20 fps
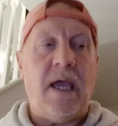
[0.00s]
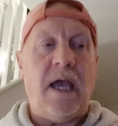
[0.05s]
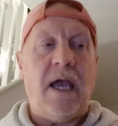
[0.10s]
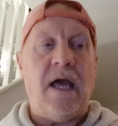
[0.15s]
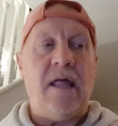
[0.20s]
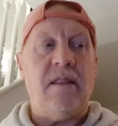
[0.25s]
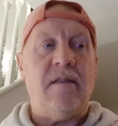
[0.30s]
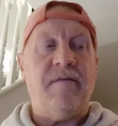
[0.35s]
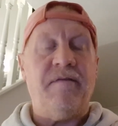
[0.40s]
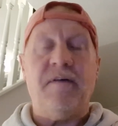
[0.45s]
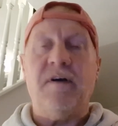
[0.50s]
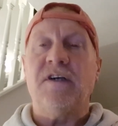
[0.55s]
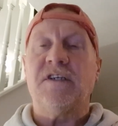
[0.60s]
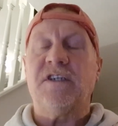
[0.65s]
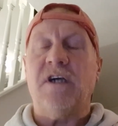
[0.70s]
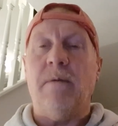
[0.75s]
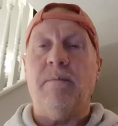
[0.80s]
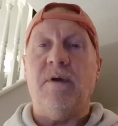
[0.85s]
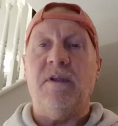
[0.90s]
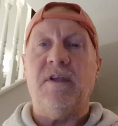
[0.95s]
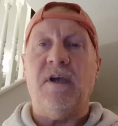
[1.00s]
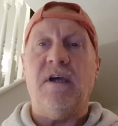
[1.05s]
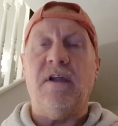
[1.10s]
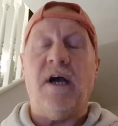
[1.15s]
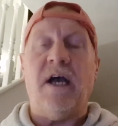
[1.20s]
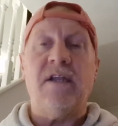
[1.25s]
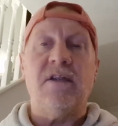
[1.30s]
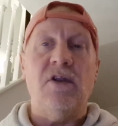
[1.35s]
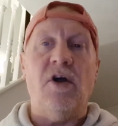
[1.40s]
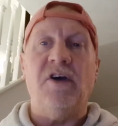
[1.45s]
and the first time I did,
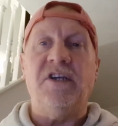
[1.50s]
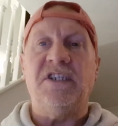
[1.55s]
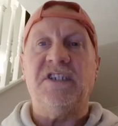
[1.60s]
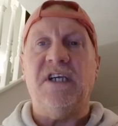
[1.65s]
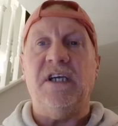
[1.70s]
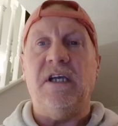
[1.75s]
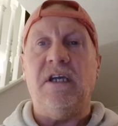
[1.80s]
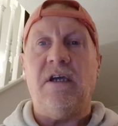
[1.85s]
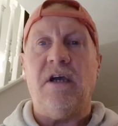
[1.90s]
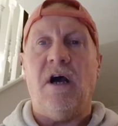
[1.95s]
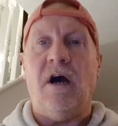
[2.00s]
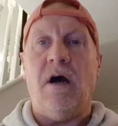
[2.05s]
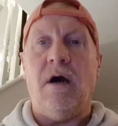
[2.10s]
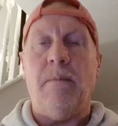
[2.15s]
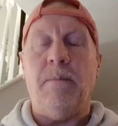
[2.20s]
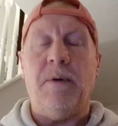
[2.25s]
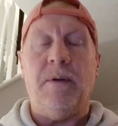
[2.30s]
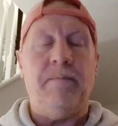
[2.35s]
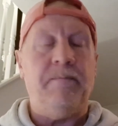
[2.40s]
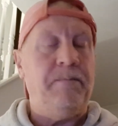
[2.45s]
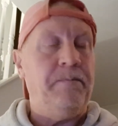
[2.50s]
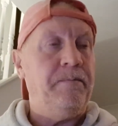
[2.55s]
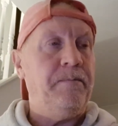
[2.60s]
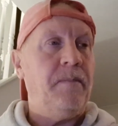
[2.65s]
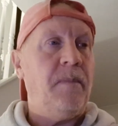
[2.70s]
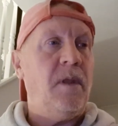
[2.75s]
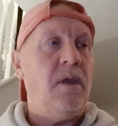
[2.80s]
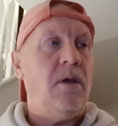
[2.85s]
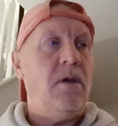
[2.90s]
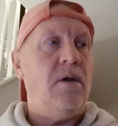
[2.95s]
I had 19 carp.
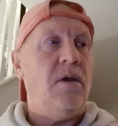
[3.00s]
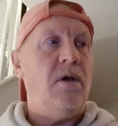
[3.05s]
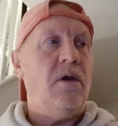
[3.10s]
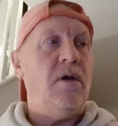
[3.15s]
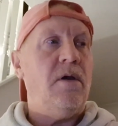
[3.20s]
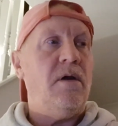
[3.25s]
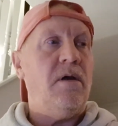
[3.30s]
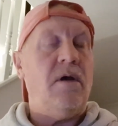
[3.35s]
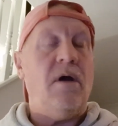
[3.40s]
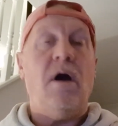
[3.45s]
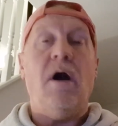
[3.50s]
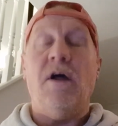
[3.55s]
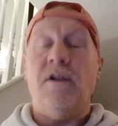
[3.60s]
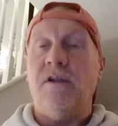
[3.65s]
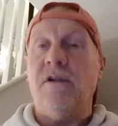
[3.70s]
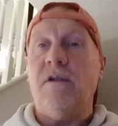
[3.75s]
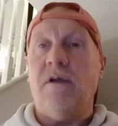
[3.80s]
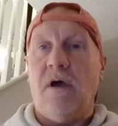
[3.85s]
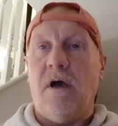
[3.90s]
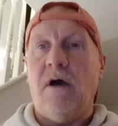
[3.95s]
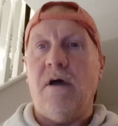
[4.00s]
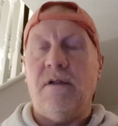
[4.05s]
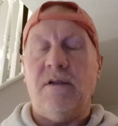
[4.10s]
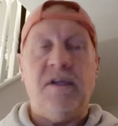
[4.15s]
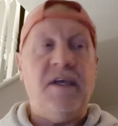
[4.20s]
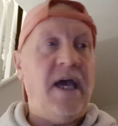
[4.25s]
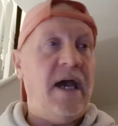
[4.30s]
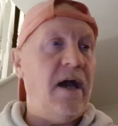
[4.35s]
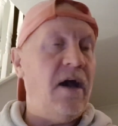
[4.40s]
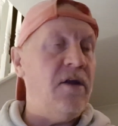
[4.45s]
And
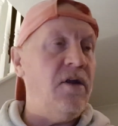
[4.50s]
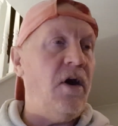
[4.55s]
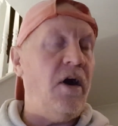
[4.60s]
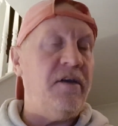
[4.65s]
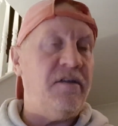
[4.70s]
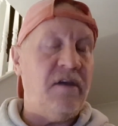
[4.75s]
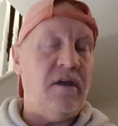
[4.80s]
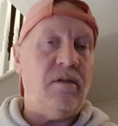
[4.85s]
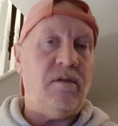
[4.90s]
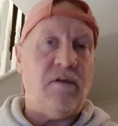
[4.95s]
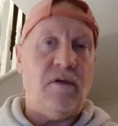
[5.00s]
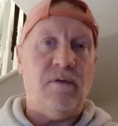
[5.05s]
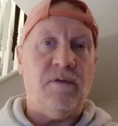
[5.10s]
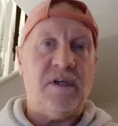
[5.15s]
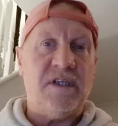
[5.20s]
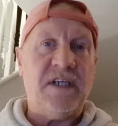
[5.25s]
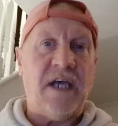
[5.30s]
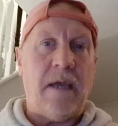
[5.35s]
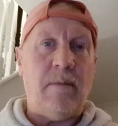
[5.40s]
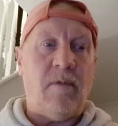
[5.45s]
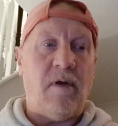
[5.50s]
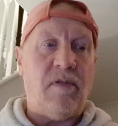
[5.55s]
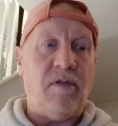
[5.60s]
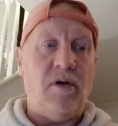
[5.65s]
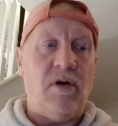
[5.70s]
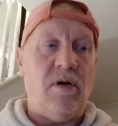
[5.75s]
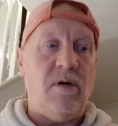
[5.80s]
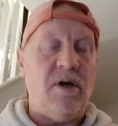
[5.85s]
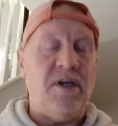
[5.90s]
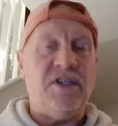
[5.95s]
I did do the same. I
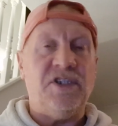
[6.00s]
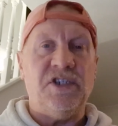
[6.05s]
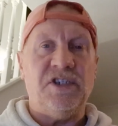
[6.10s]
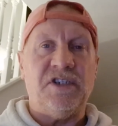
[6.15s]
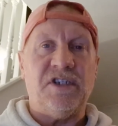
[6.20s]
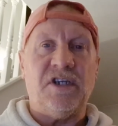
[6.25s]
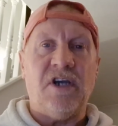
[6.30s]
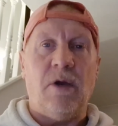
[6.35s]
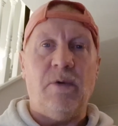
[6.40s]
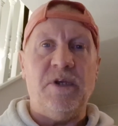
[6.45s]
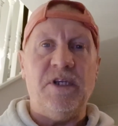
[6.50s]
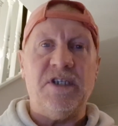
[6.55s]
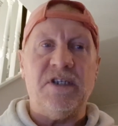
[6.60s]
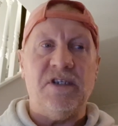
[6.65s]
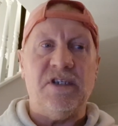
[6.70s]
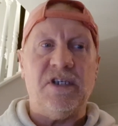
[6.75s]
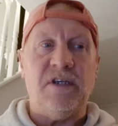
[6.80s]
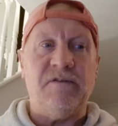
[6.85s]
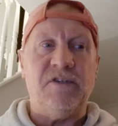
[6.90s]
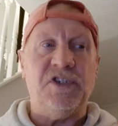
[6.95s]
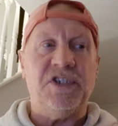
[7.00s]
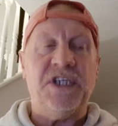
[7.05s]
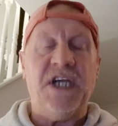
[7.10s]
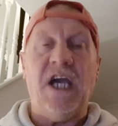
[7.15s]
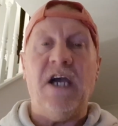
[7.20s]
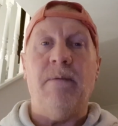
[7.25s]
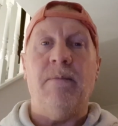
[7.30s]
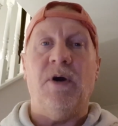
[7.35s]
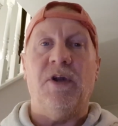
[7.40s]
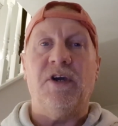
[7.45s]
thought, oh, it's just a coincidence. I just
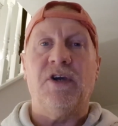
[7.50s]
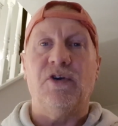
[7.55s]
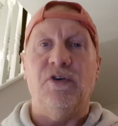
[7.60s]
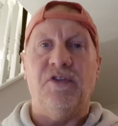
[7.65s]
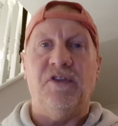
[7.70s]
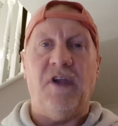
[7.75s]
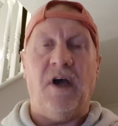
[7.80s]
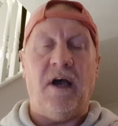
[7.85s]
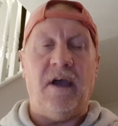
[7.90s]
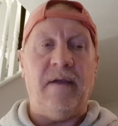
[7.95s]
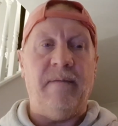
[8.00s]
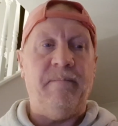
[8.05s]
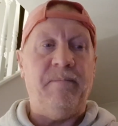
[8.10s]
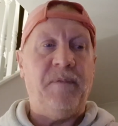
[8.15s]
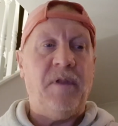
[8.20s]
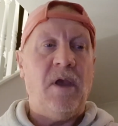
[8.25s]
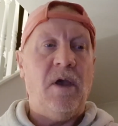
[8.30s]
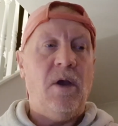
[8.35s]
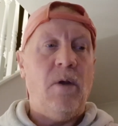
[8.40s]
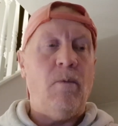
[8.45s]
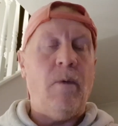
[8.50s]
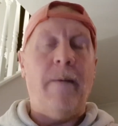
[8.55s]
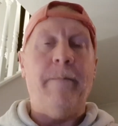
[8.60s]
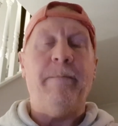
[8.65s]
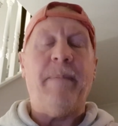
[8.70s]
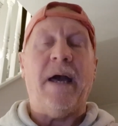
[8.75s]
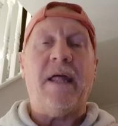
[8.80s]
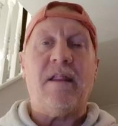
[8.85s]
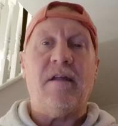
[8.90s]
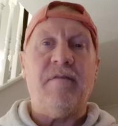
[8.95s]
hit them on a good day.
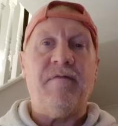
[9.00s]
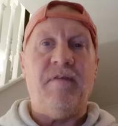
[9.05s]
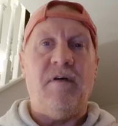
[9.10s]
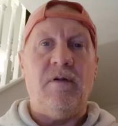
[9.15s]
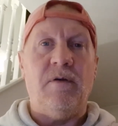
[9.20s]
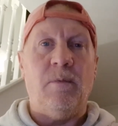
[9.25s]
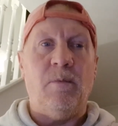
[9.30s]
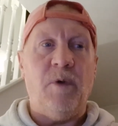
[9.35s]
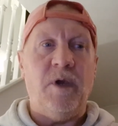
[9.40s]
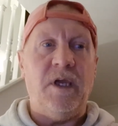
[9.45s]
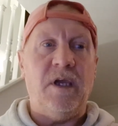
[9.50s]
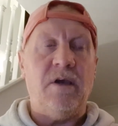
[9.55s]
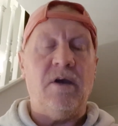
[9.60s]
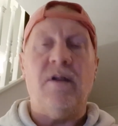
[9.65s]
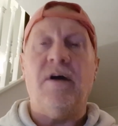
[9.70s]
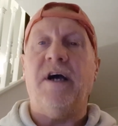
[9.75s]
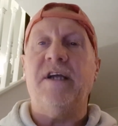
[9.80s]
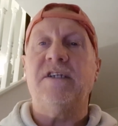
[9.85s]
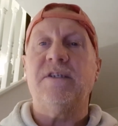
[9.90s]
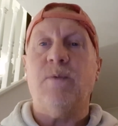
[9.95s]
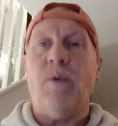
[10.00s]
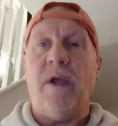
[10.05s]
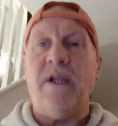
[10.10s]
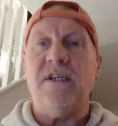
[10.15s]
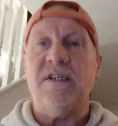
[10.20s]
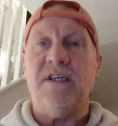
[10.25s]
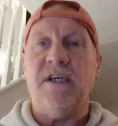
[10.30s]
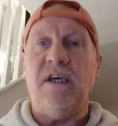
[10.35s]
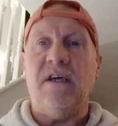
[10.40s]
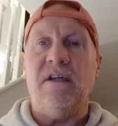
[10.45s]
Went back the following week and I had
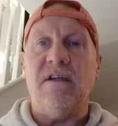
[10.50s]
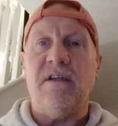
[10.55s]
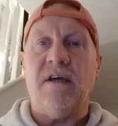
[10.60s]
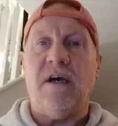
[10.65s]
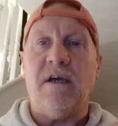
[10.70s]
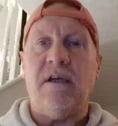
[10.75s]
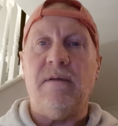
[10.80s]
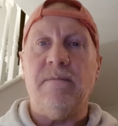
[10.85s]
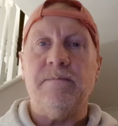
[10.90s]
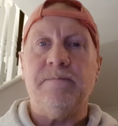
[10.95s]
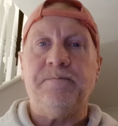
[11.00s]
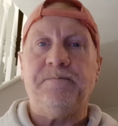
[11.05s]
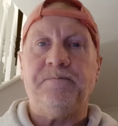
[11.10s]
20 in a day.